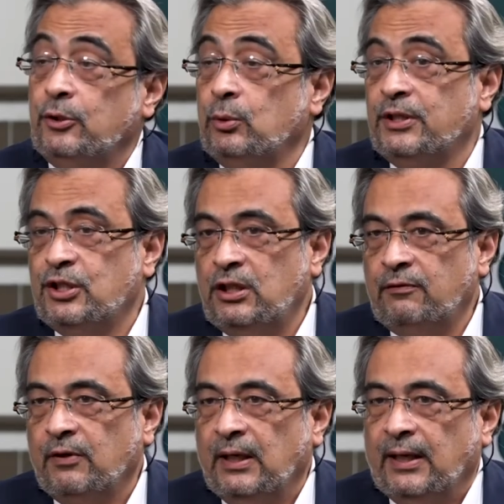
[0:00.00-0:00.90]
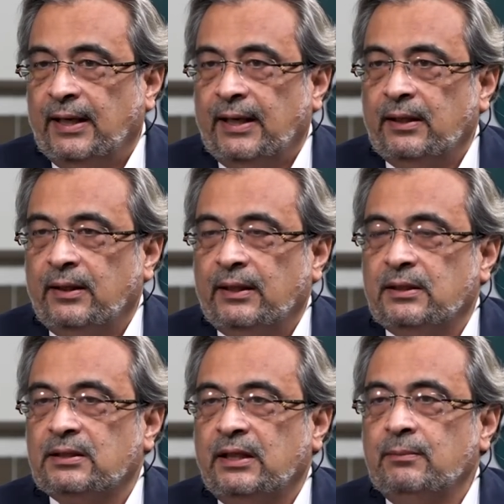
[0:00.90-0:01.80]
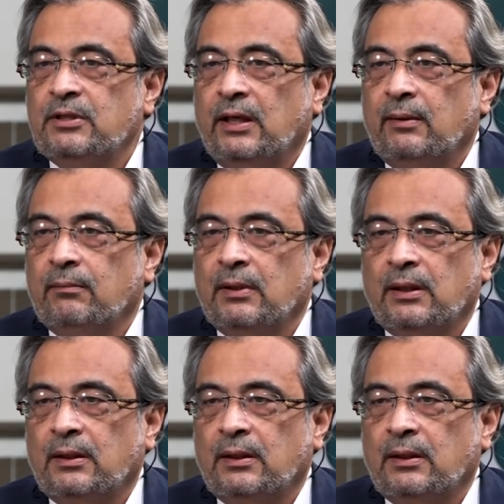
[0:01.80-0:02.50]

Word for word: to achieve. And at the same time,